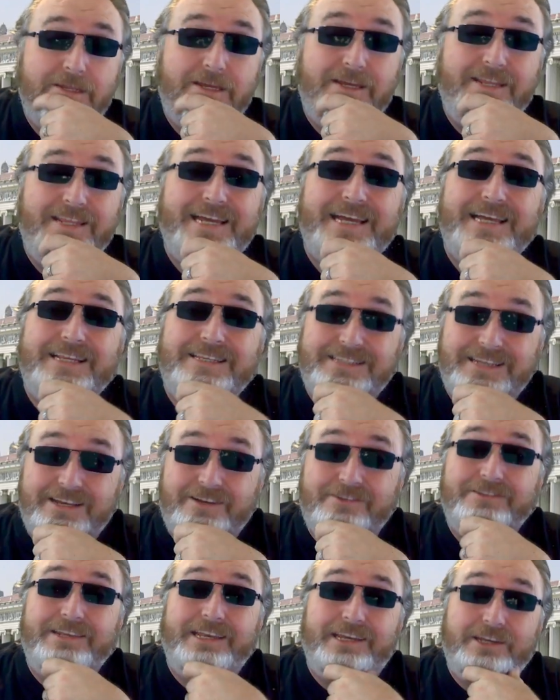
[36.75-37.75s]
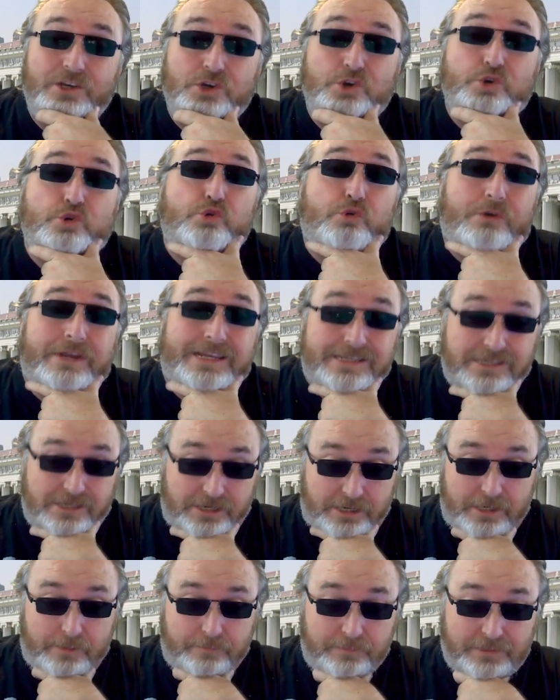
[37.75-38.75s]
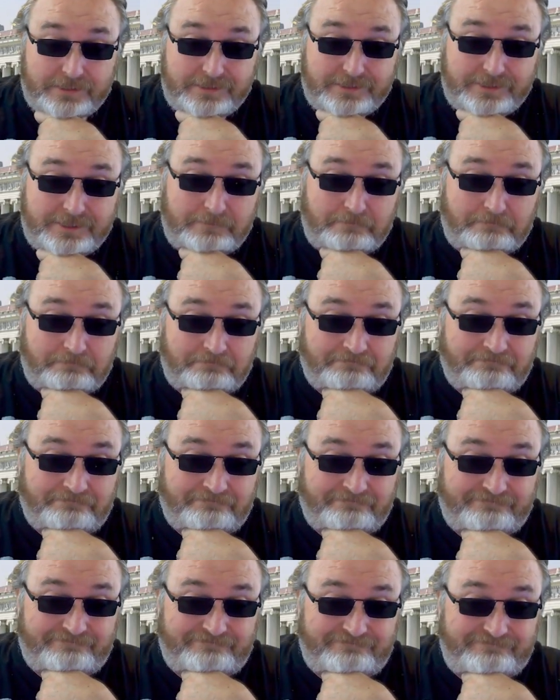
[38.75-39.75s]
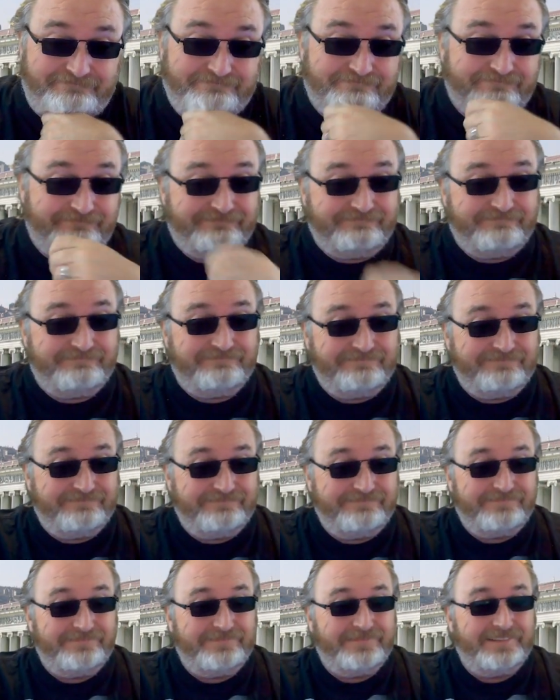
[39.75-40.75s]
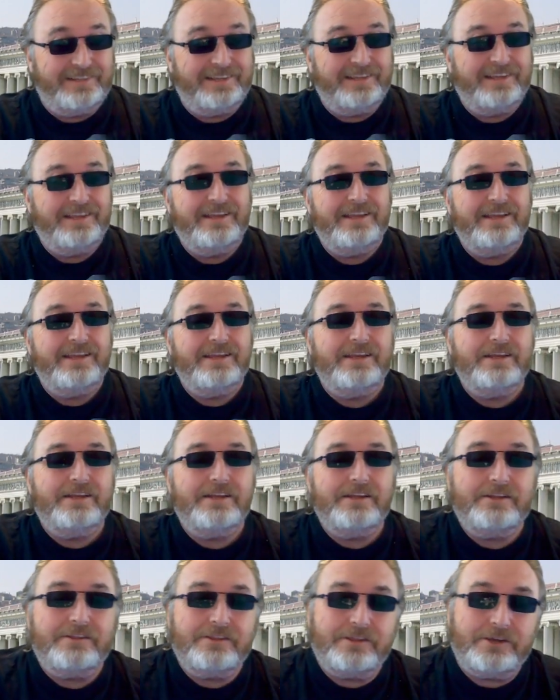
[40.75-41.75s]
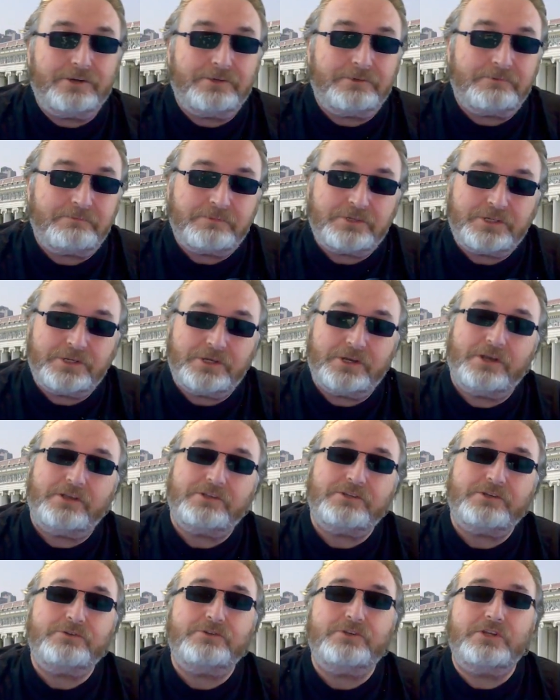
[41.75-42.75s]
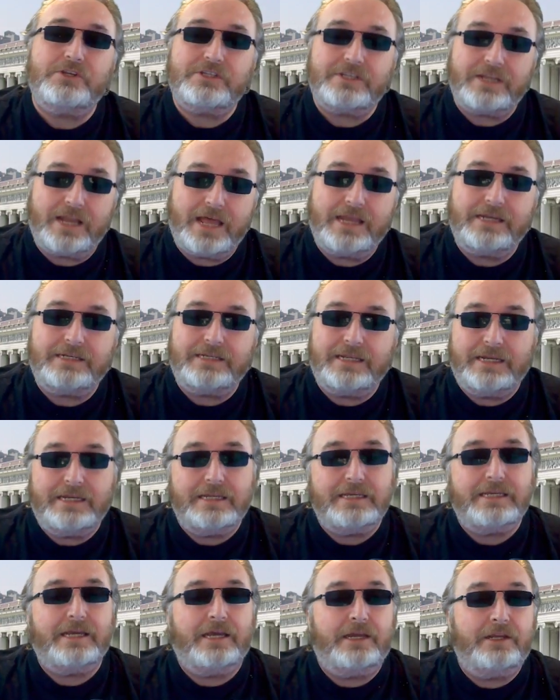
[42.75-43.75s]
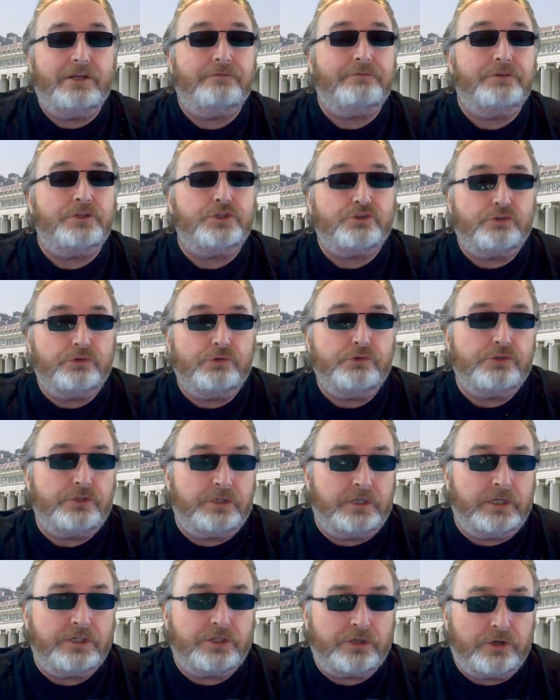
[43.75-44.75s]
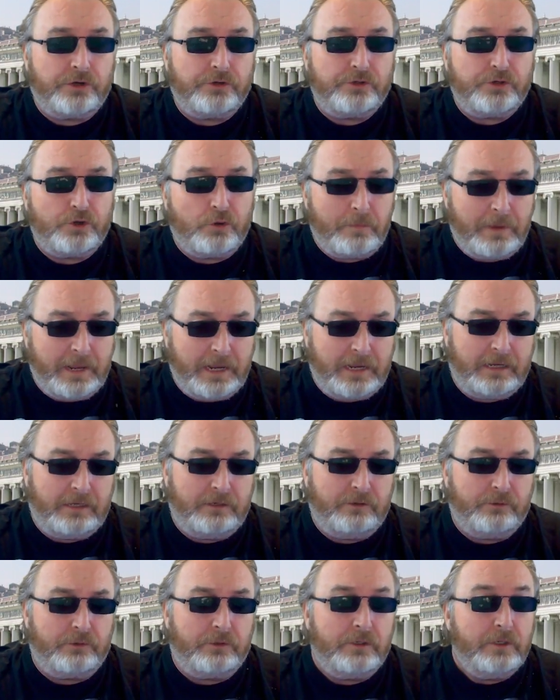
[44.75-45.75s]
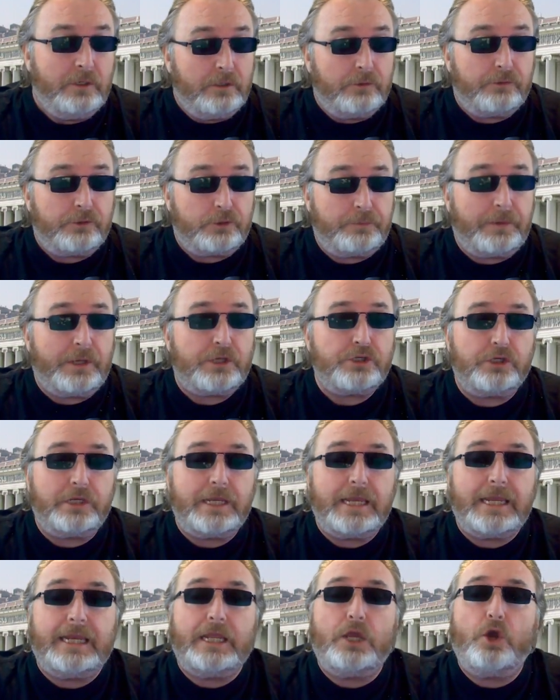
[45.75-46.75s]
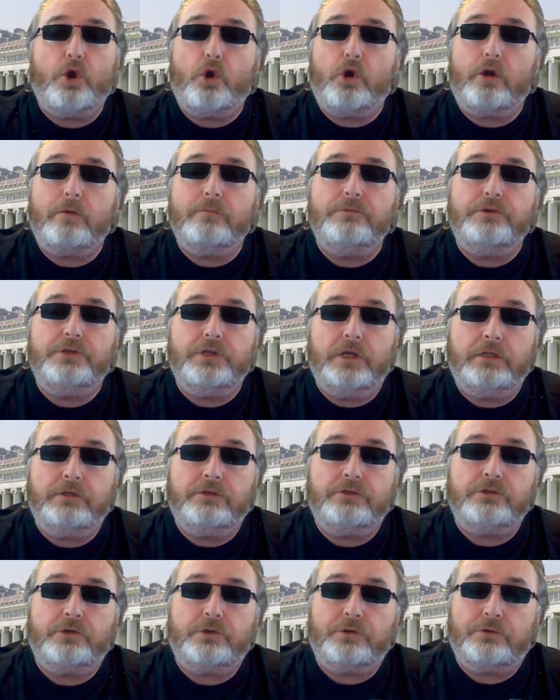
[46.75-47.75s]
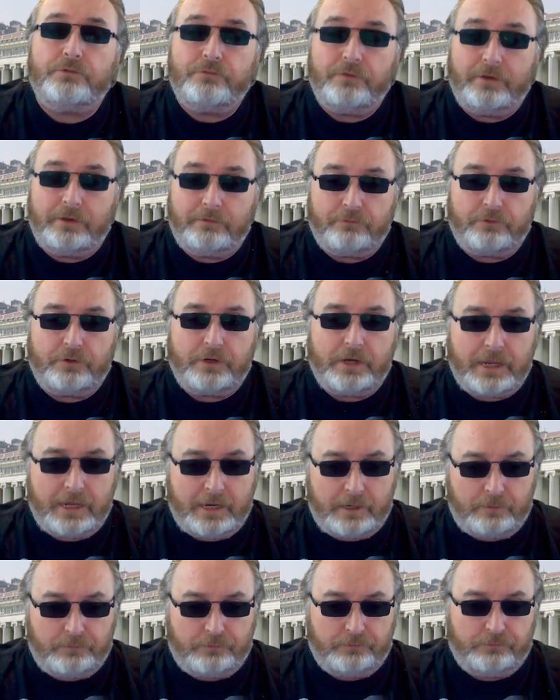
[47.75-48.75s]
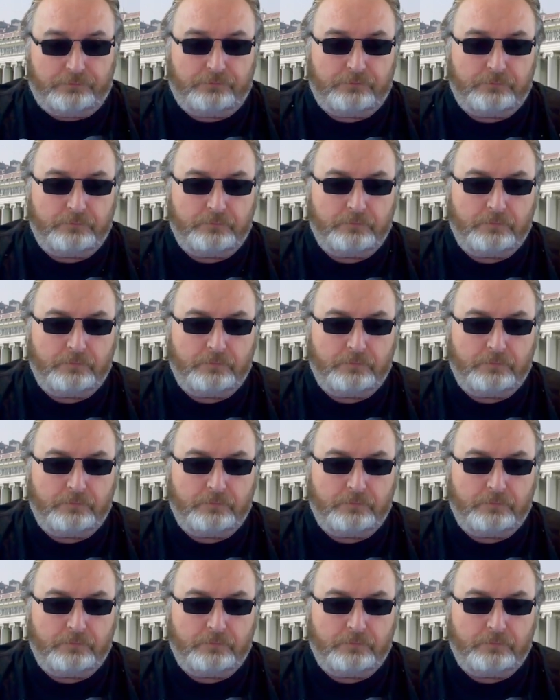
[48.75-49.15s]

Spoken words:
that sounds like a great job, doesn't it? Though she also disliked any kind of intrusion into her domain, or especially any harm done to her favorite animals.